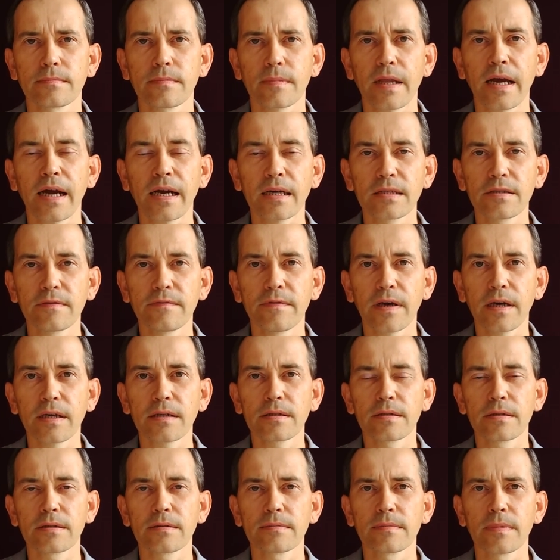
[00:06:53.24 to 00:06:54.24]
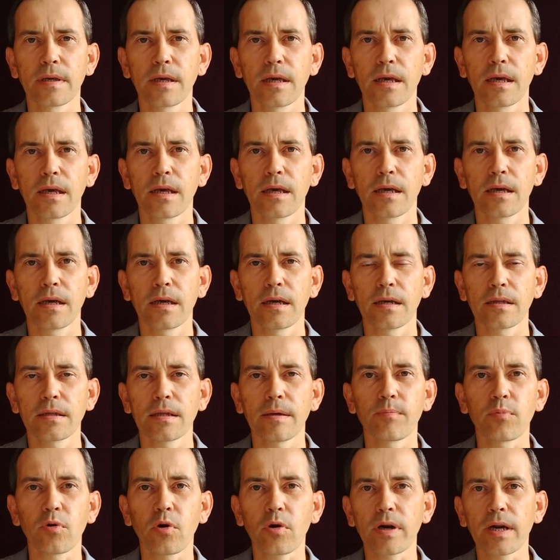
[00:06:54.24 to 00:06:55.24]
activate the
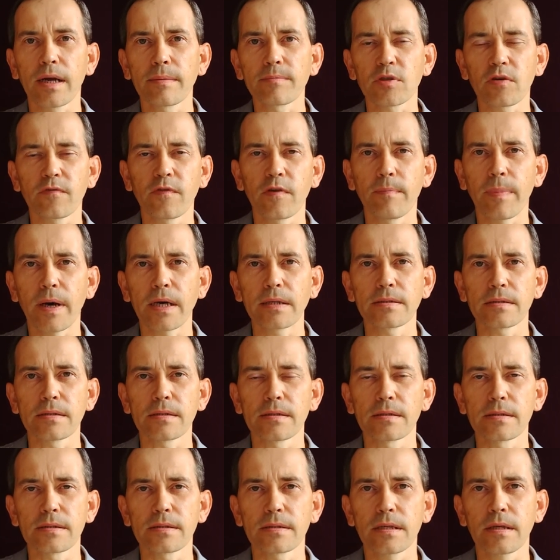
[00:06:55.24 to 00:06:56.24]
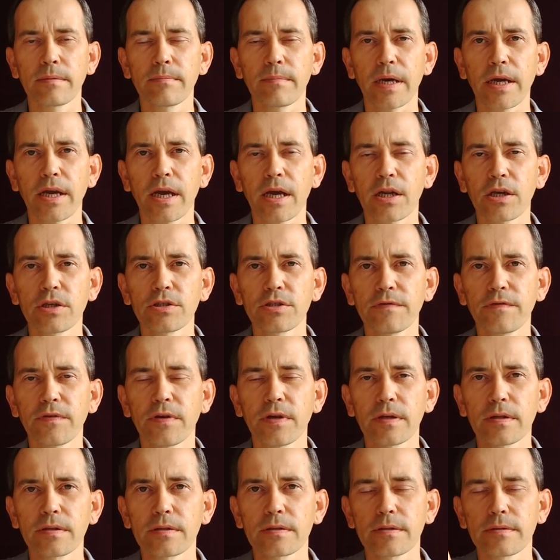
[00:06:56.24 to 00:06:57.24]
programs of abundance in my energy
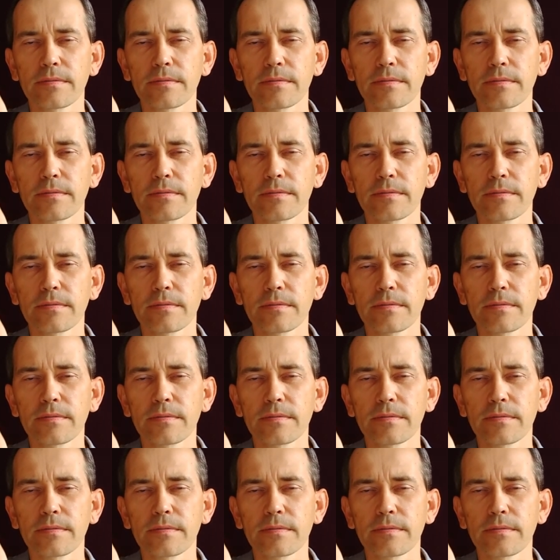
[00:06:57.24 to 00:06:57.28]
field.